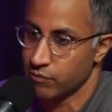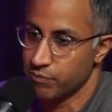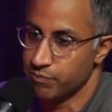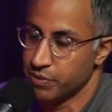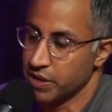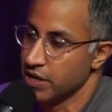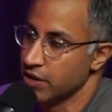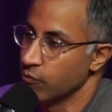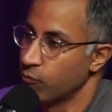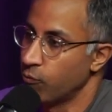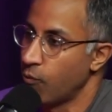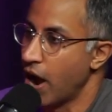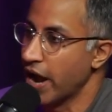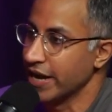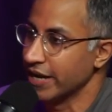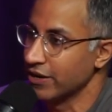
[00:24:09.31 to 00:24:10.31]
being
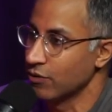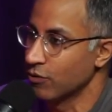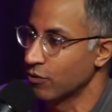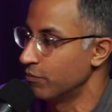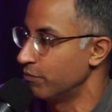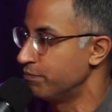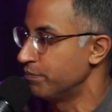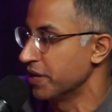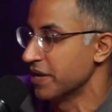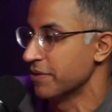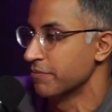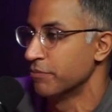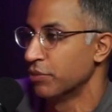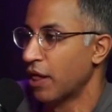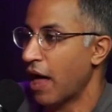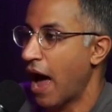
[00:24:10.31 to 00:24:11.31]
white or
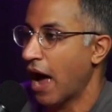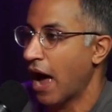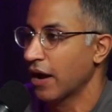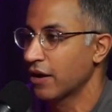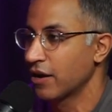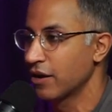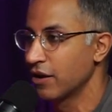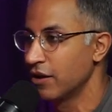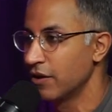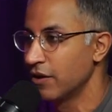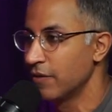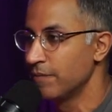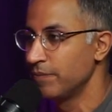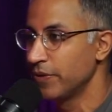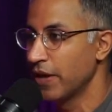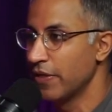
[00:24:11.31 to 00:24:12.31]
being black.
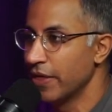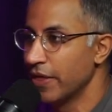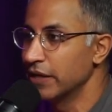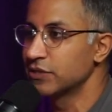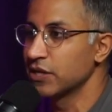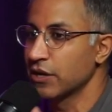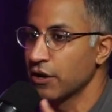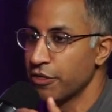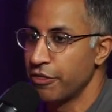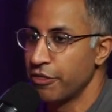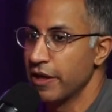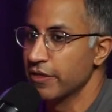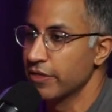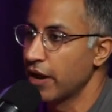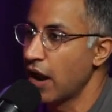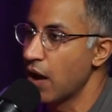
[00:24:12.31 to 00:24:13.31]
Mm. And that's like a
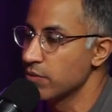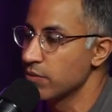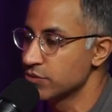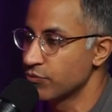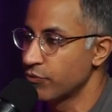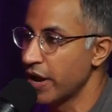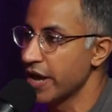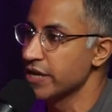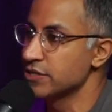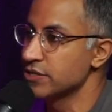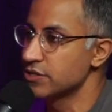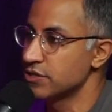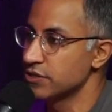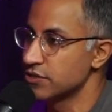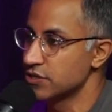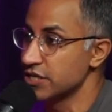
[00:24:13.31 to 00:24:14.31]
thing that I was
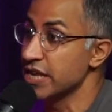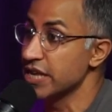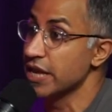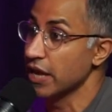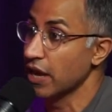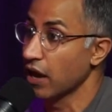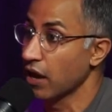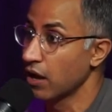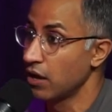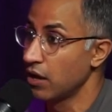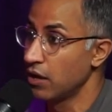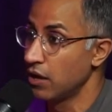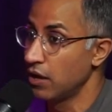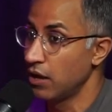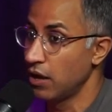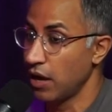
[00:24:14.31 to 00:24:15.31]
raised seeing.
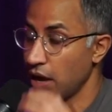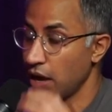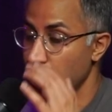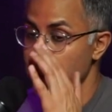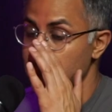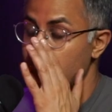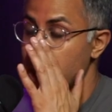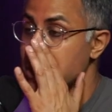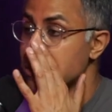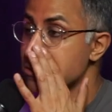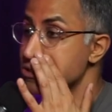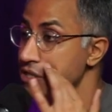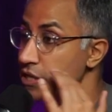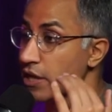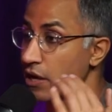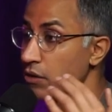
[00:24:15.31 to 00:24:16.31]
Mm. And like you
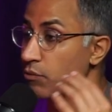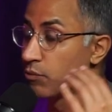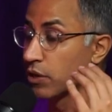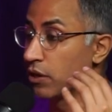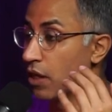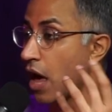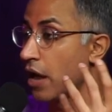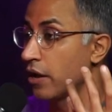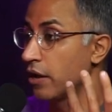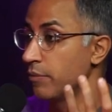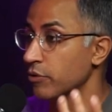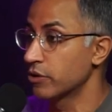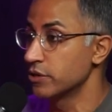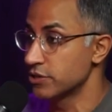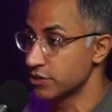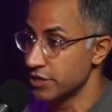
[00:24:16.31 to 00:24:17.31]
see that with a lot of
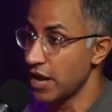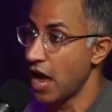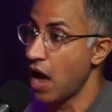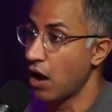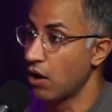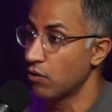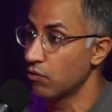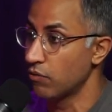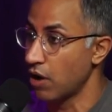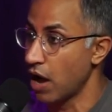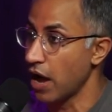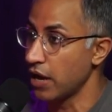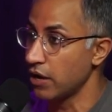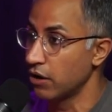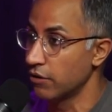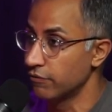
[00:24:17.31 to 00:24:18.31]
immigrants now,
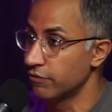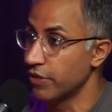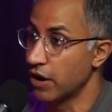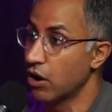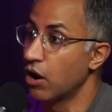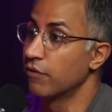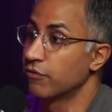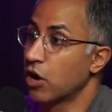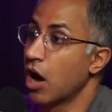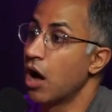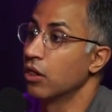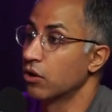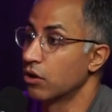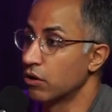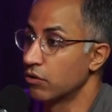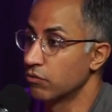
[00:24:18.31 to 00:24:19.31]
right? Of that are of
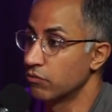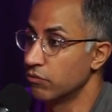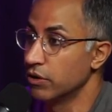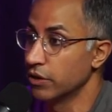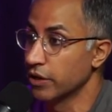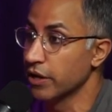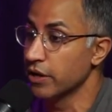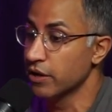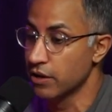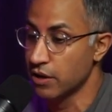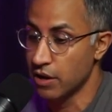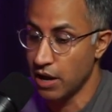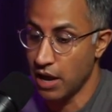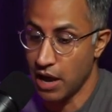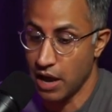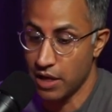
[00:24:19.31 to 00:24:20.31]
color, really.
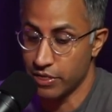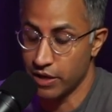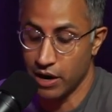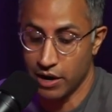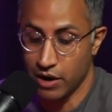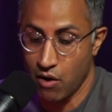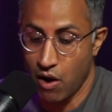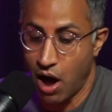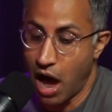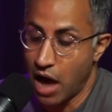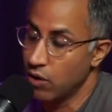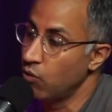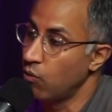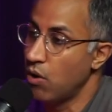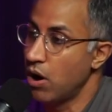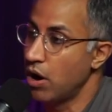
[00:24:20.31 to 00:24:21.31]
And then I go, I
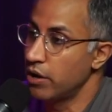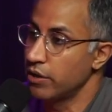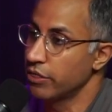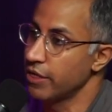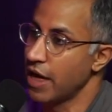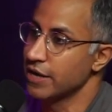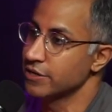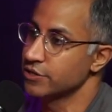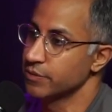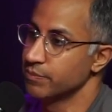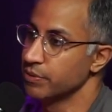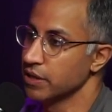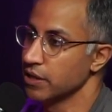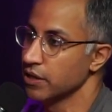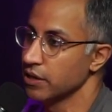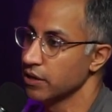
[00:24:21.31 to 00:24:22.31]
don't want that to
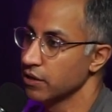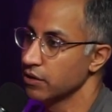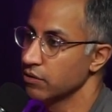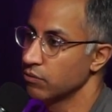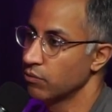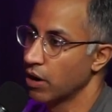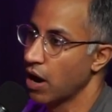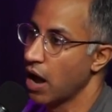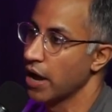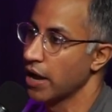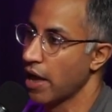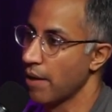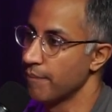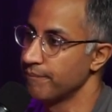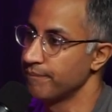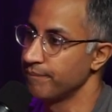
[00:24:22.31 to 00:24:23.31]
be what I
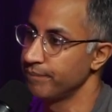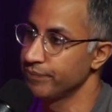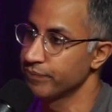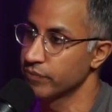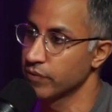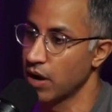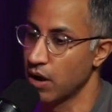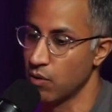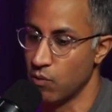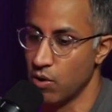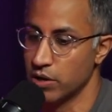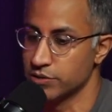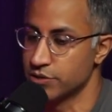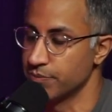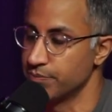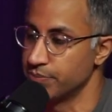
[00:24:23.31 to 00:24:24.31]
am. I
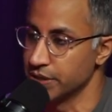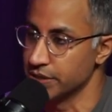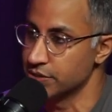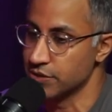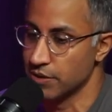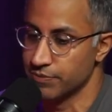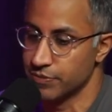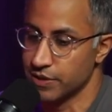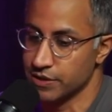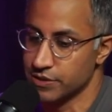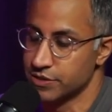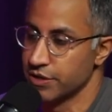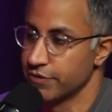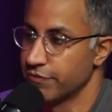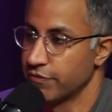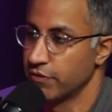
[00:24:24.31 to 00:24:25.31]
want to be something
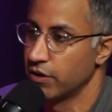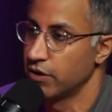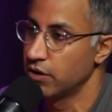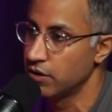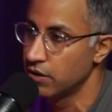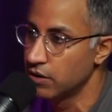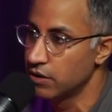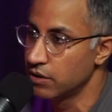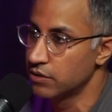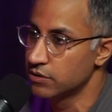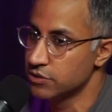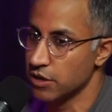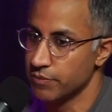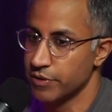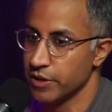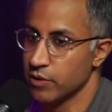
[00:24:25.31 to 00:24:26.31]
different, mm.
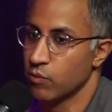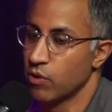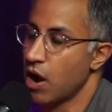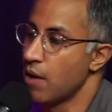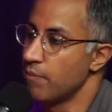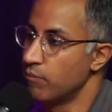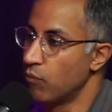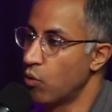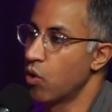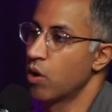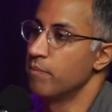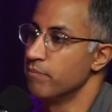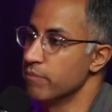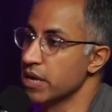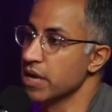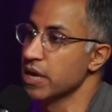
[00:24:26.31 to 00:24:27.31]
something where I'm more
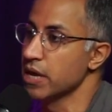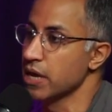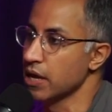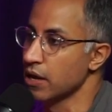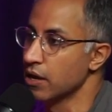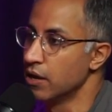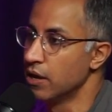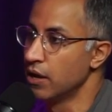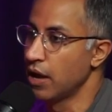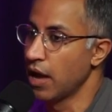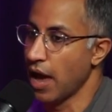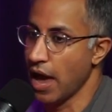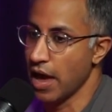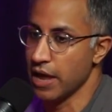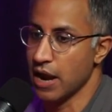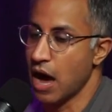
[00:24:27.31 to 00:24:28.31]
me,
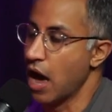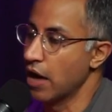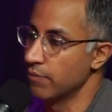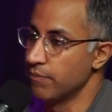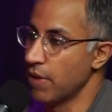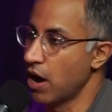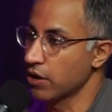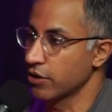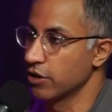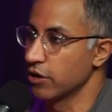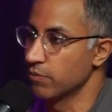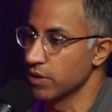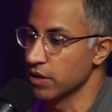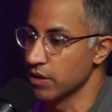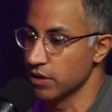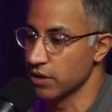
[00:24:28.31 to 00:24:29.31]
and I'm not going to
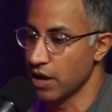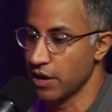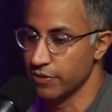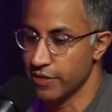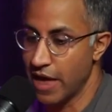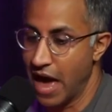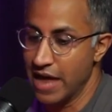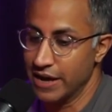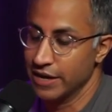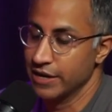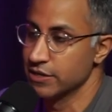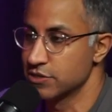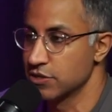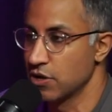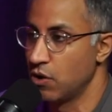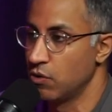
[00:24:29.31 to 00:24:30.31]
be, and that in
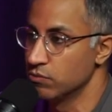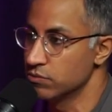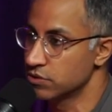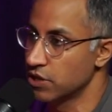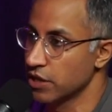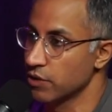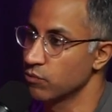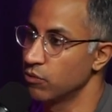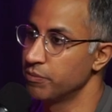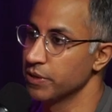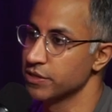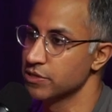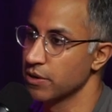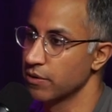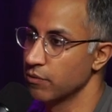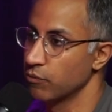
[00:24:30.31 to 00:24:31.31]
its own thing will be
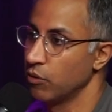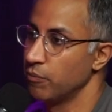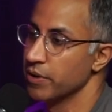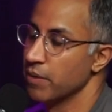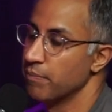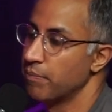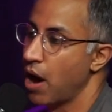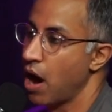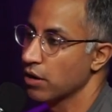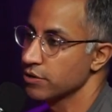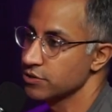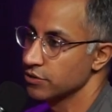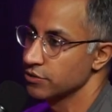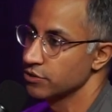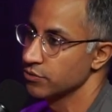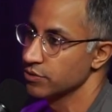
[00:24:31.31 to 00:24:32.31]
its will be a
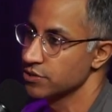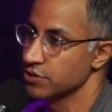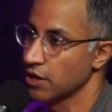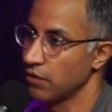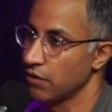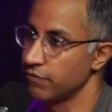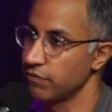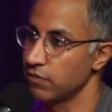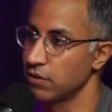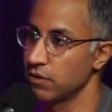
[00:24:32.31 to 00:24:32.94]
box unto itself